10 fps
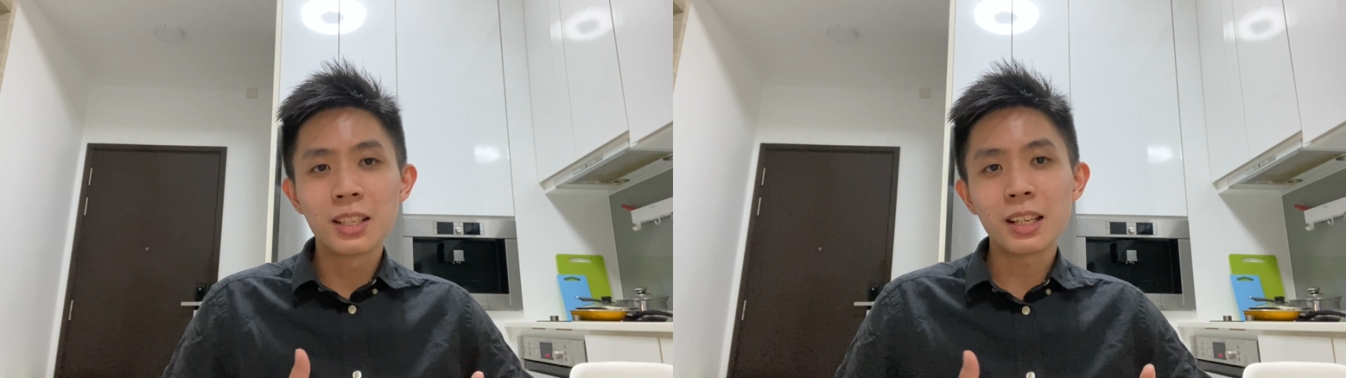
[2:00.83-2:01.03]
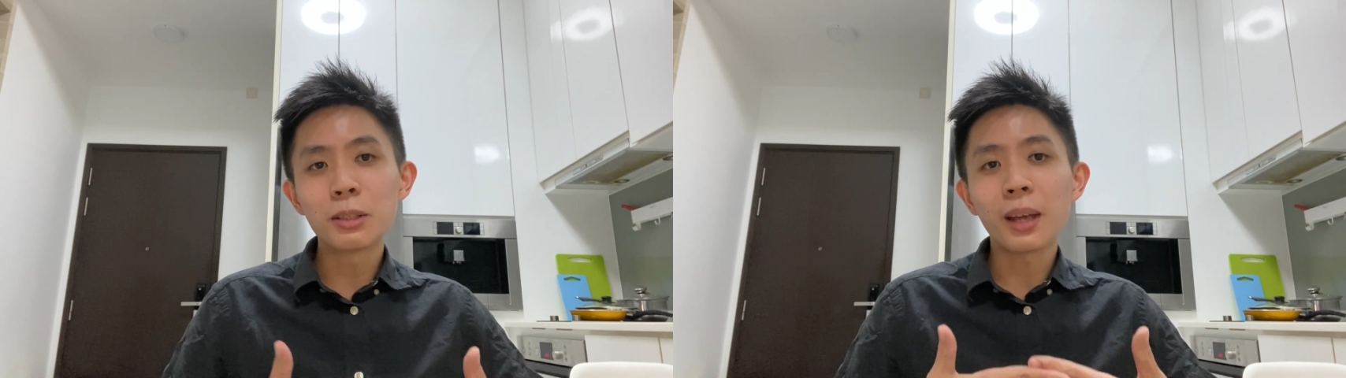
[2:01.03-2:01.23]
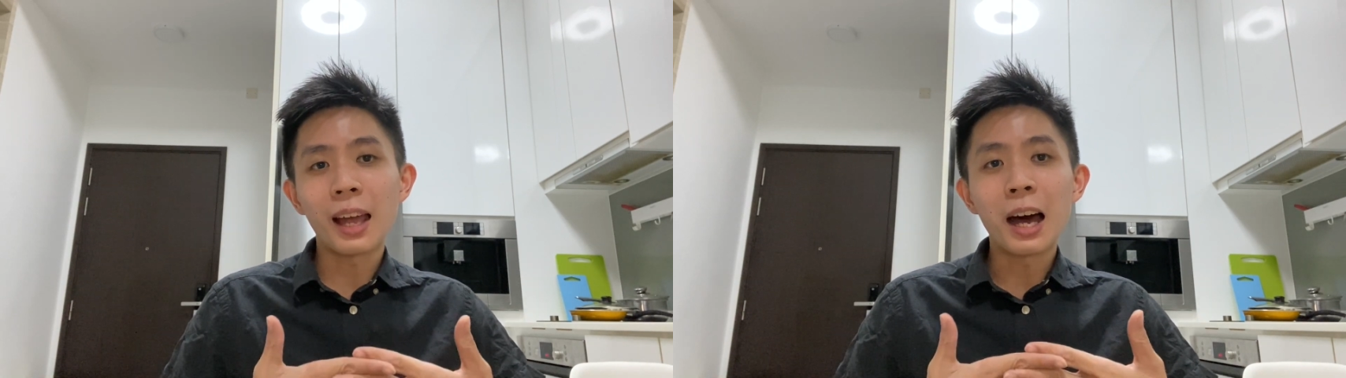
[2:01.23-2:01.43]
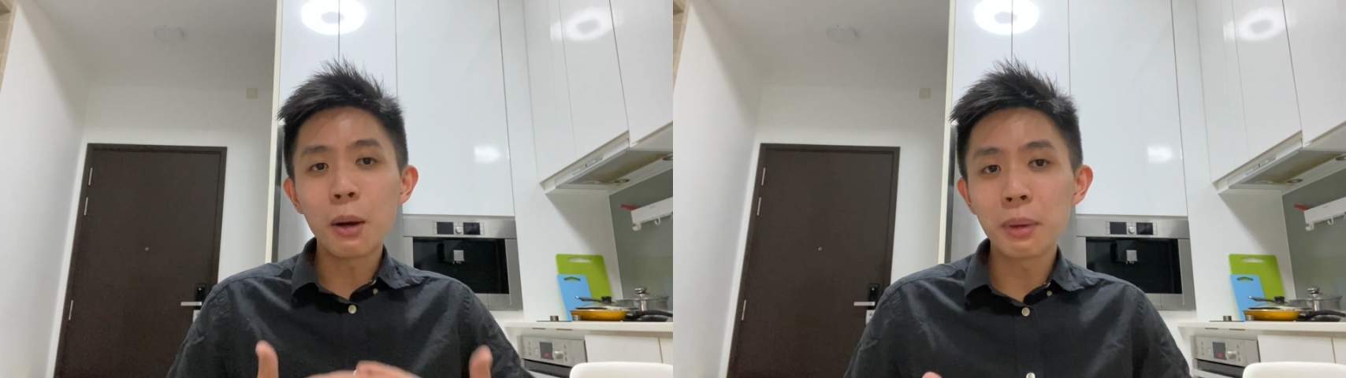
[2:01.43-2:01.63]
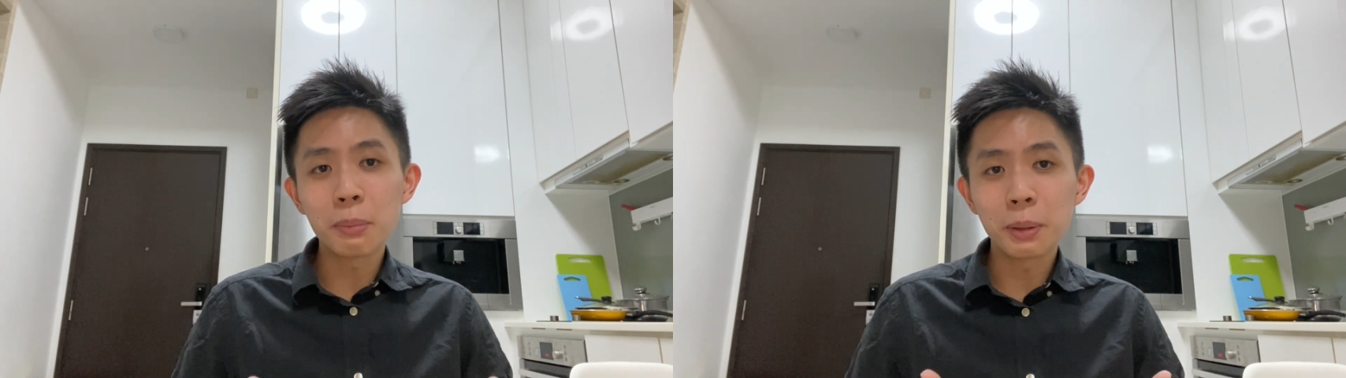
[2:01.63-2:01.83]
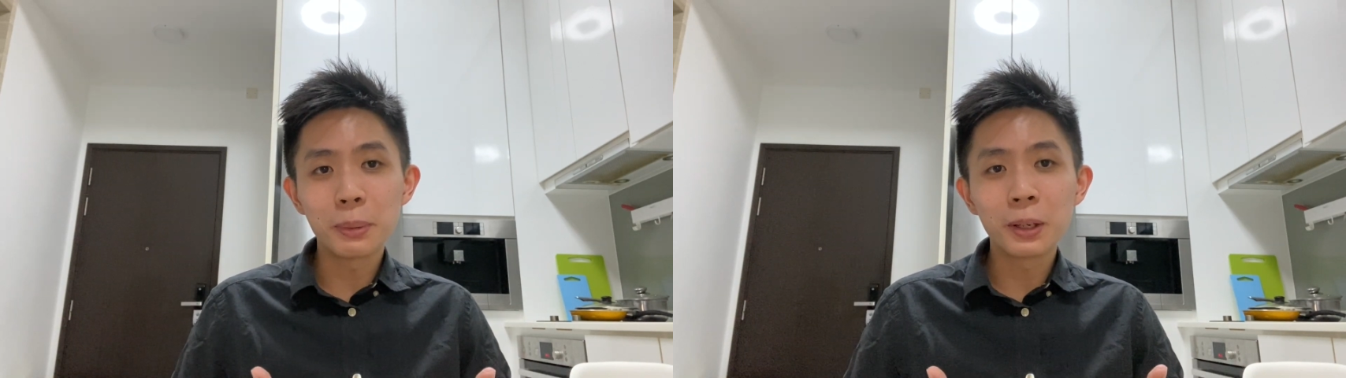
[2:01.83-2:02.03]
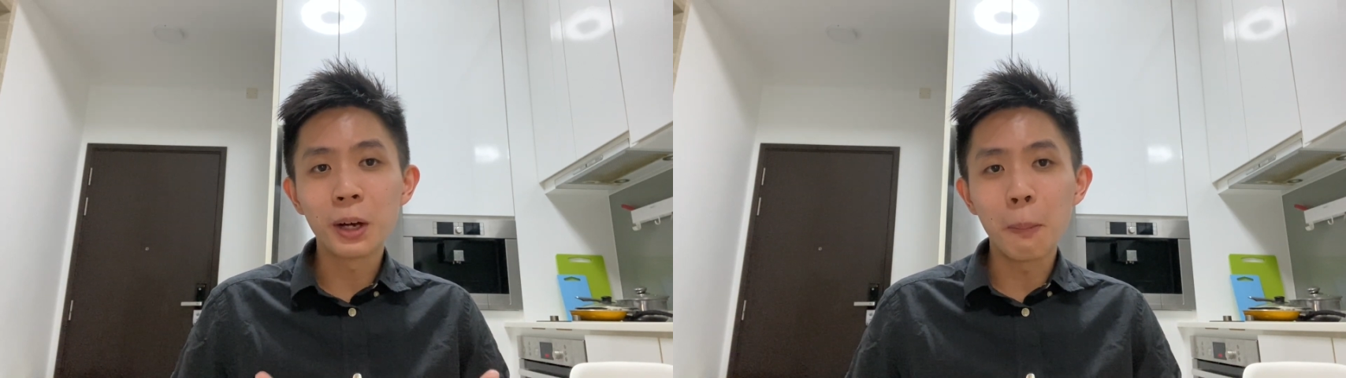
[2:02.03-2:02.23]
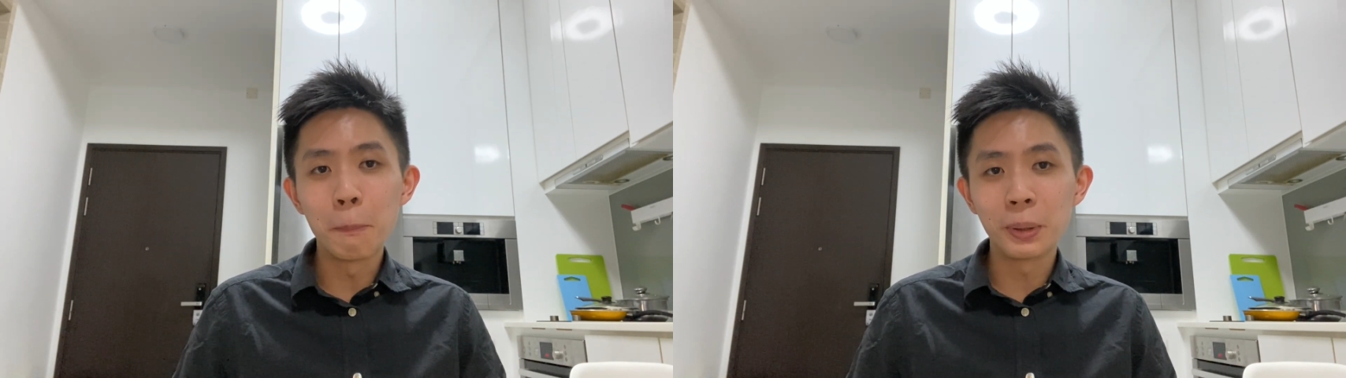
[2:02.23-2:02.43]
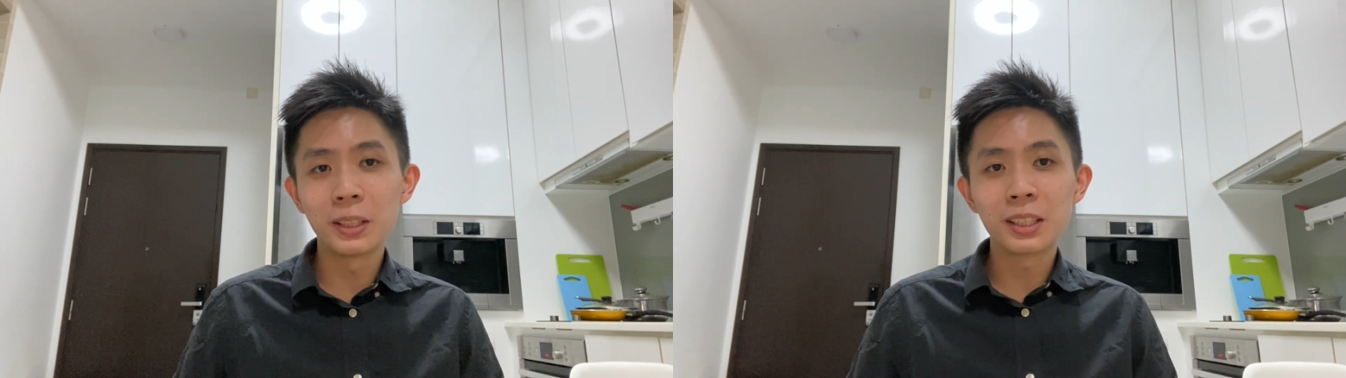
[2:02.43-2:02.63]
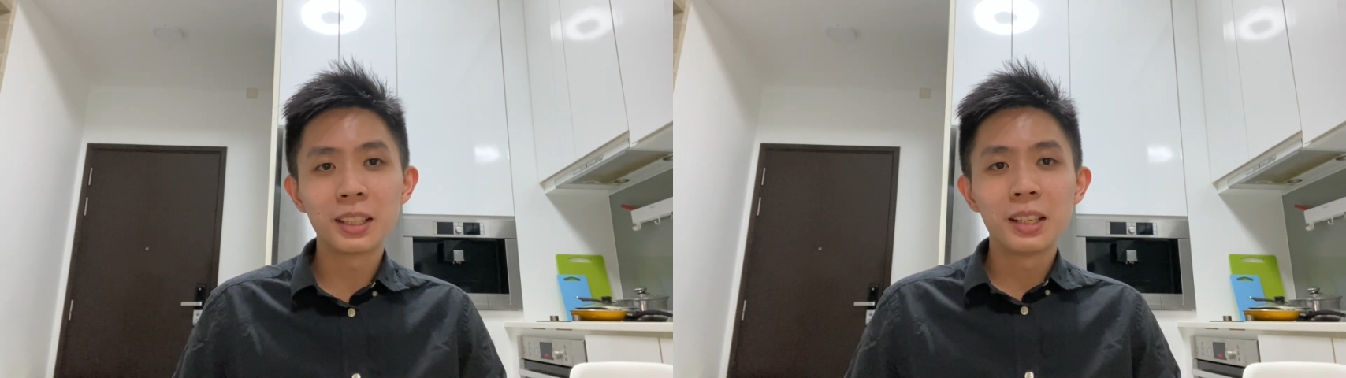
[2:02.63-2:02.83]
Just look at how many people got
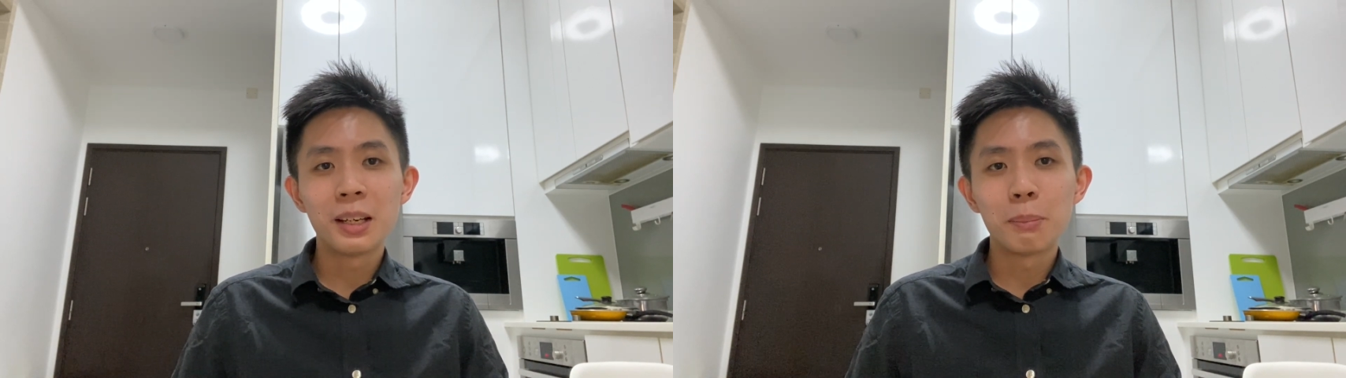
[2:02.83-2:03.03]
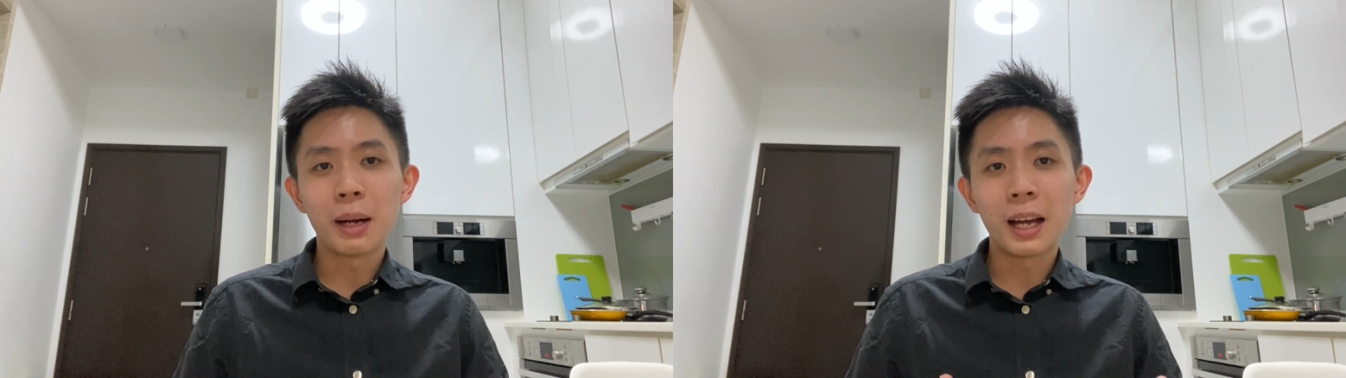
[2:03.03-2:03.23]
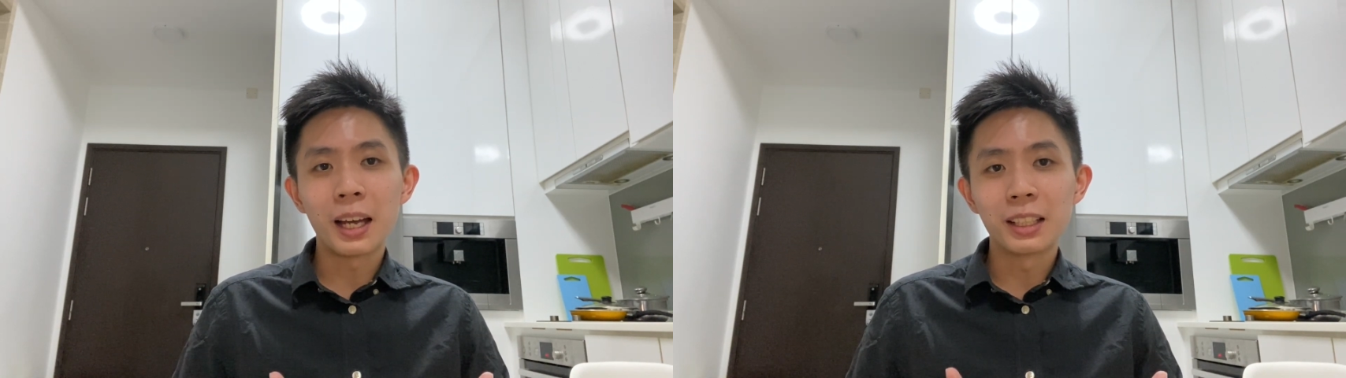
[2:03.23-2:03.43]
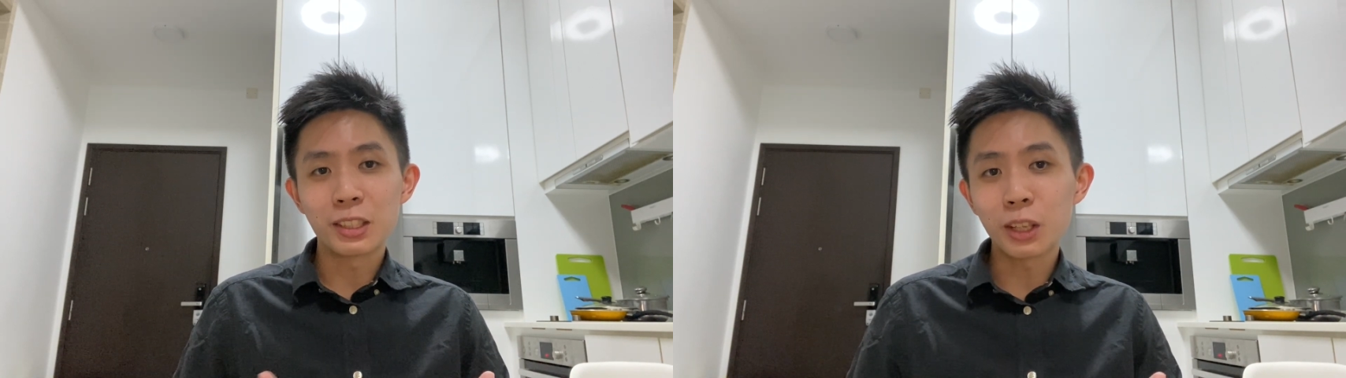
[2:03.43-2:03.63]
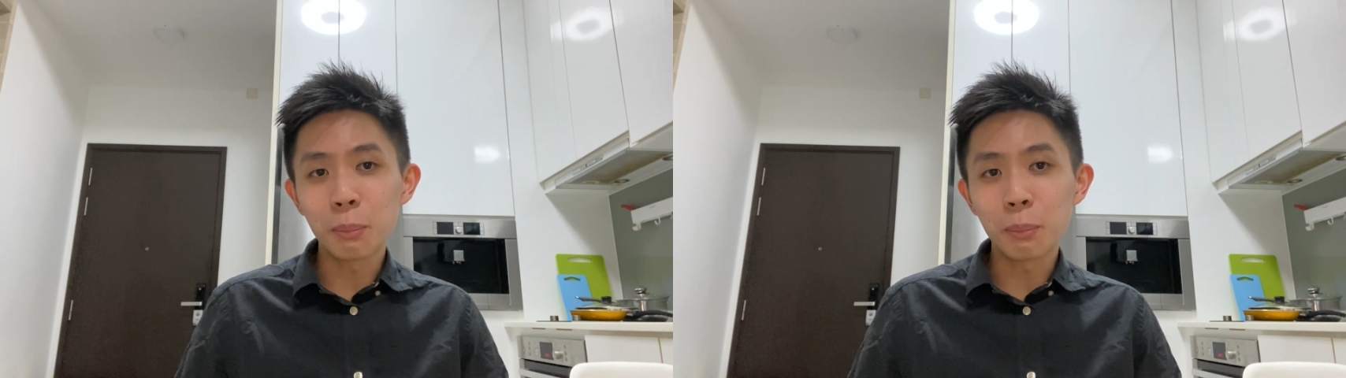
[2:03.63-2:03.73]
burnt by the stock